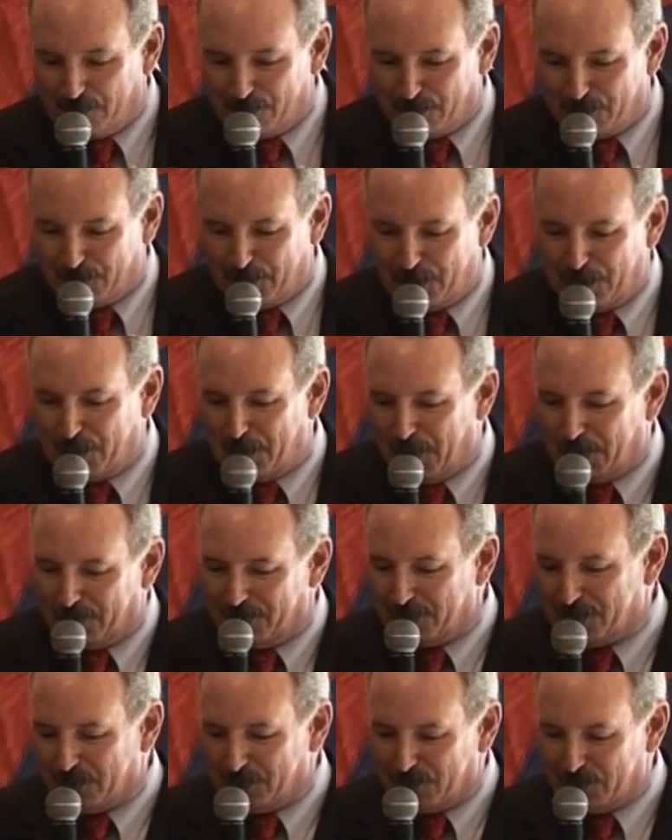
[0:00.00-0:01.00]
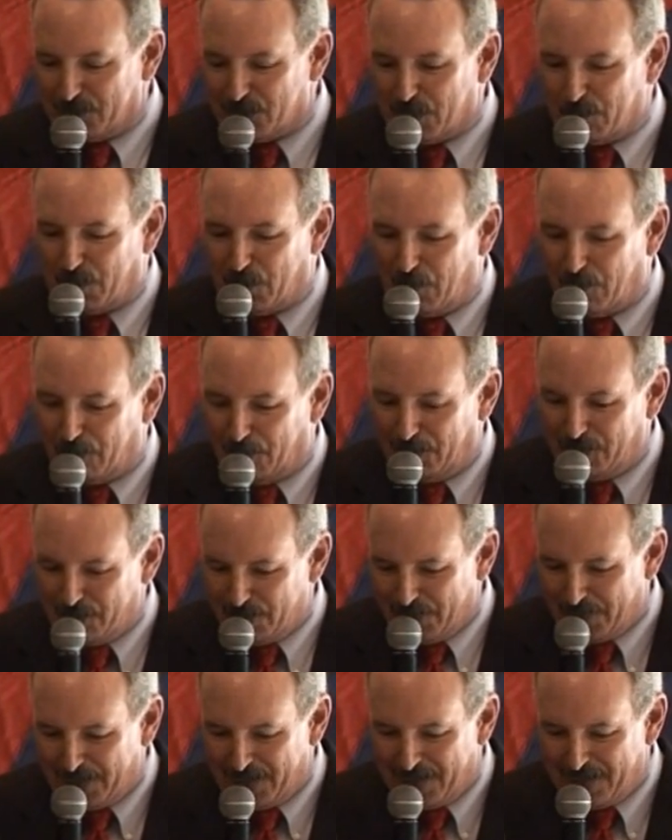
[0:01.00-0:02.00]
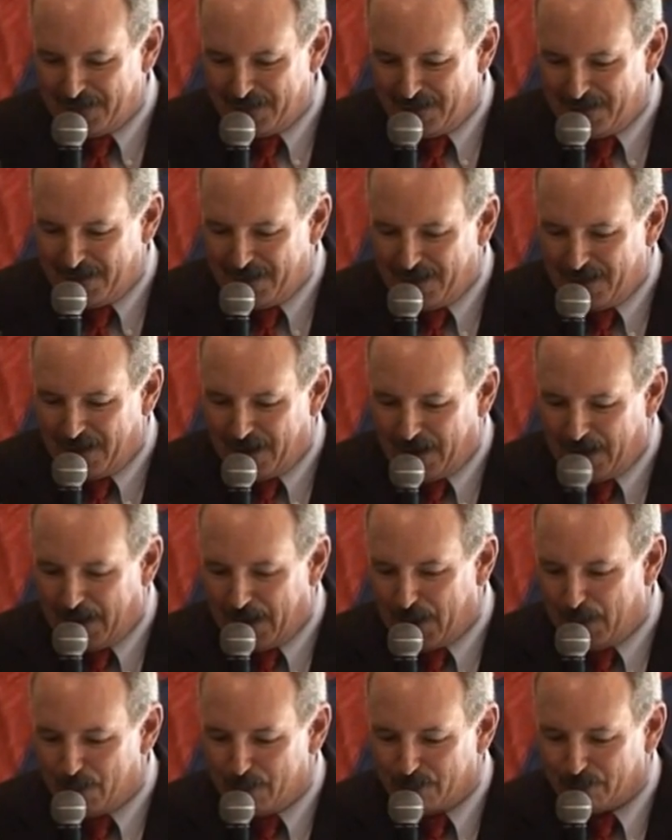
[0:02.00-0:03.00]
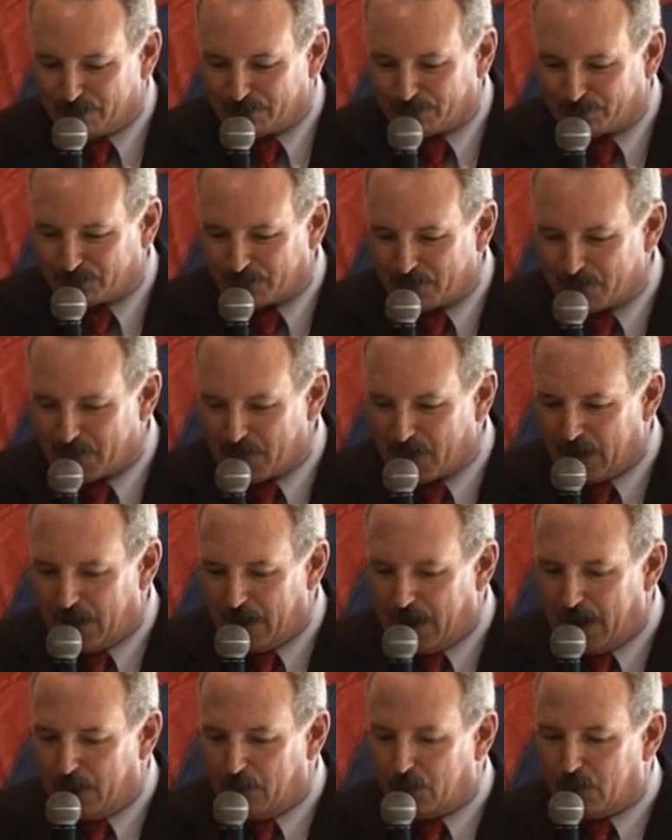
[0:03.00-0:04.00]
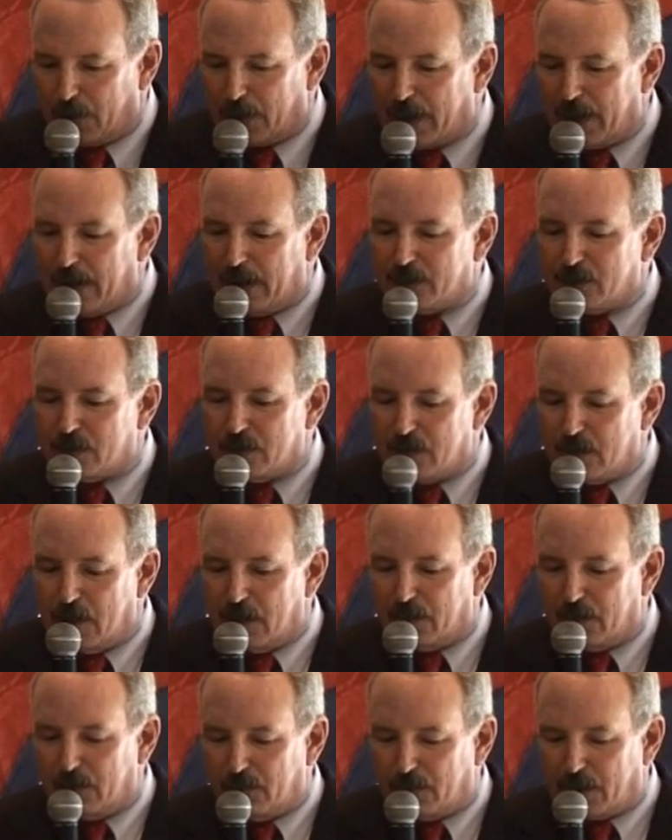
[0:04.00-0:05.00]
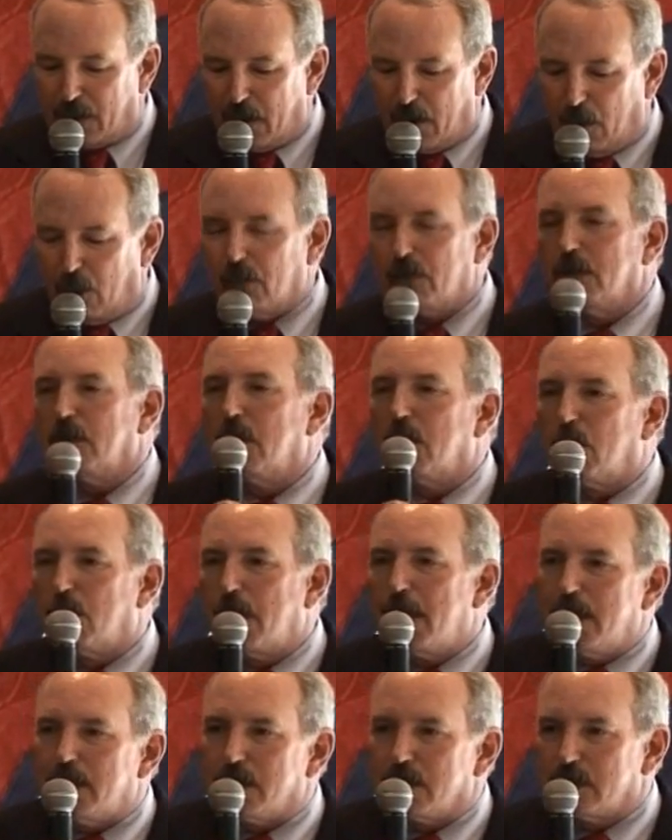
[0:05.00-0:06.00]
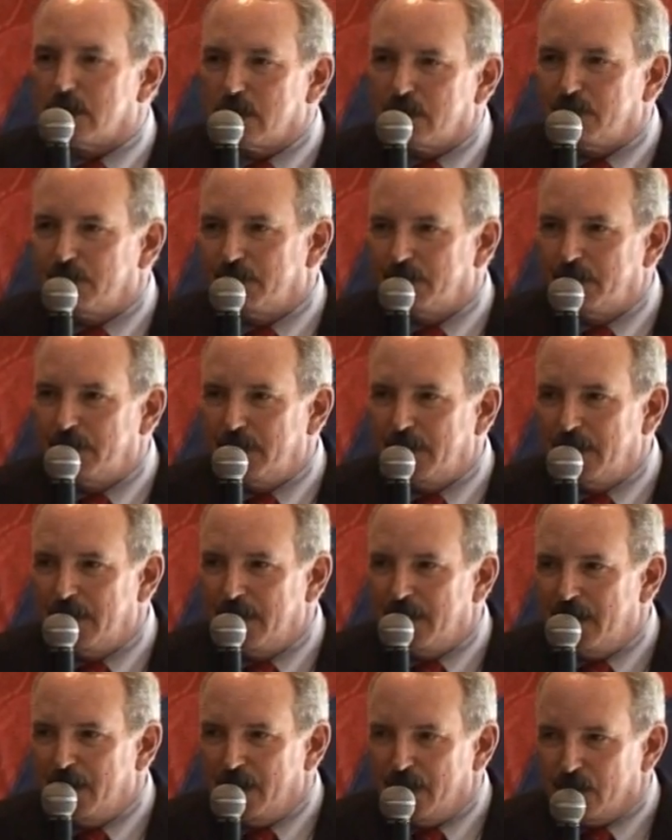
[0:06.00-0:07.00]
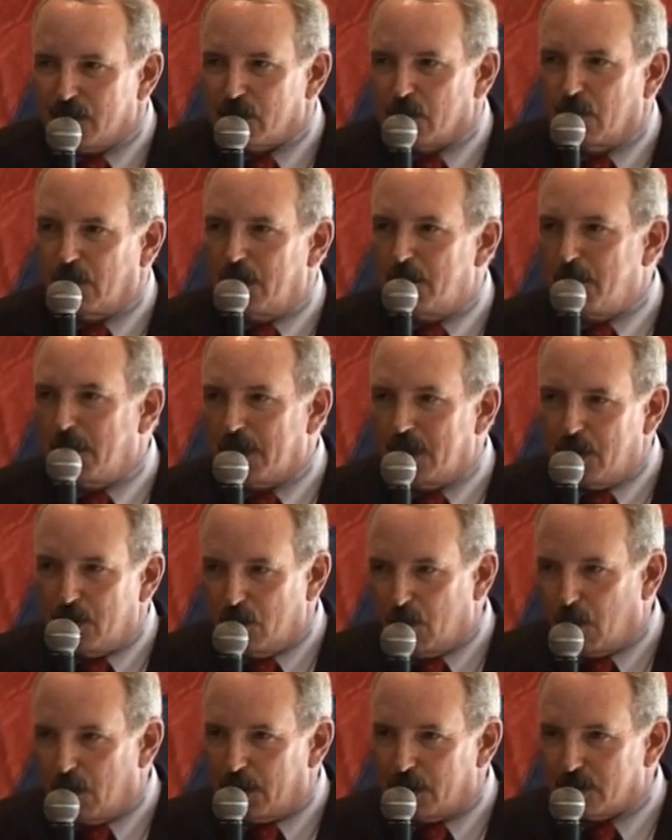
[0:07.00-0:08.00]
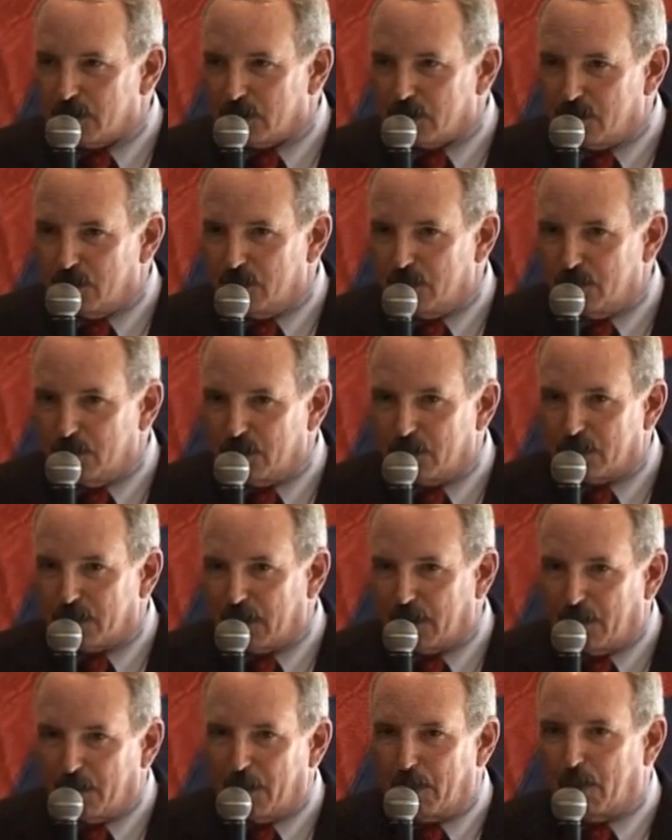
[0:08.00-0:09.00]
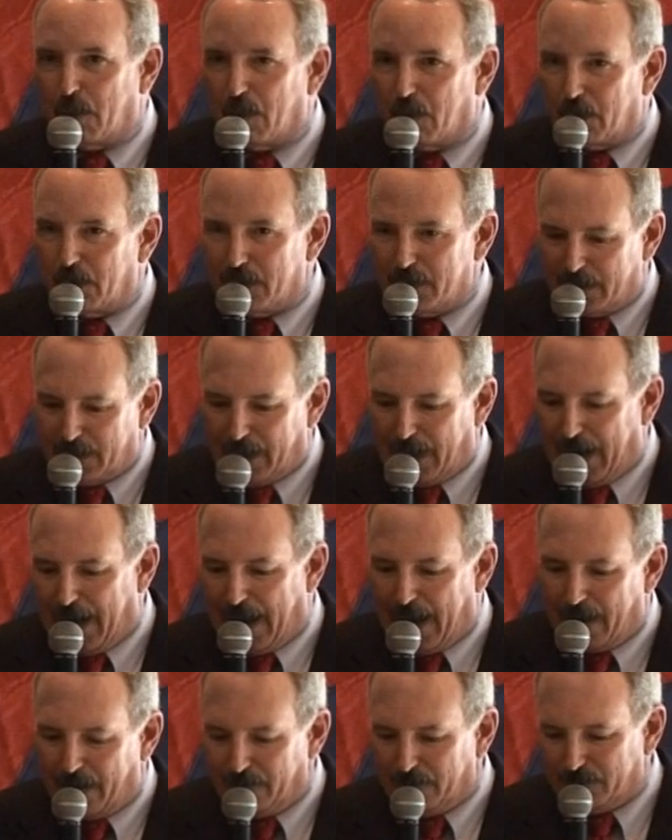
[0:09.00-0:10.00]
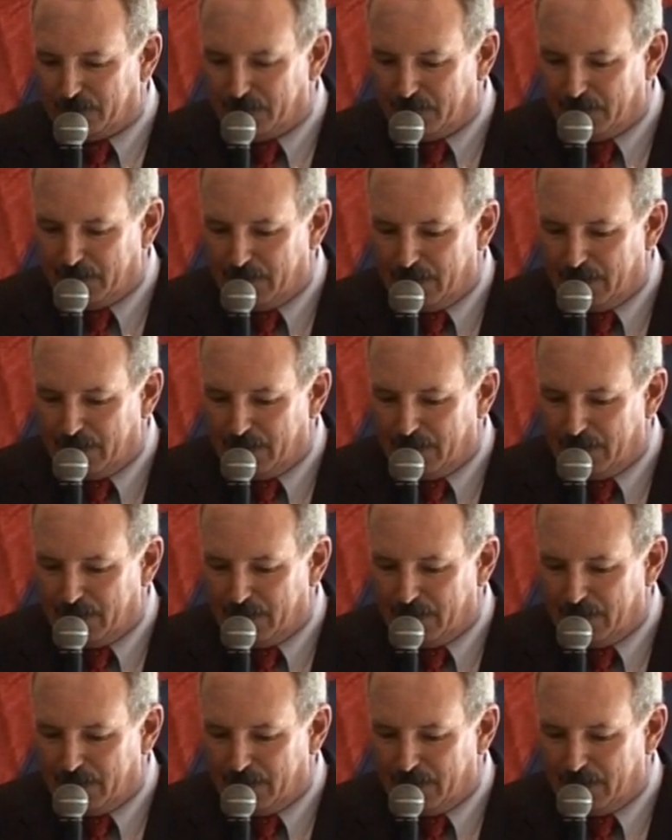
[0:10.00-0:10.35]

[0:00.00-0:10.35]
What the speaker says: Don't worry about tipping over. And we're gonna hold a little race. So anybody who wants to come aboard can.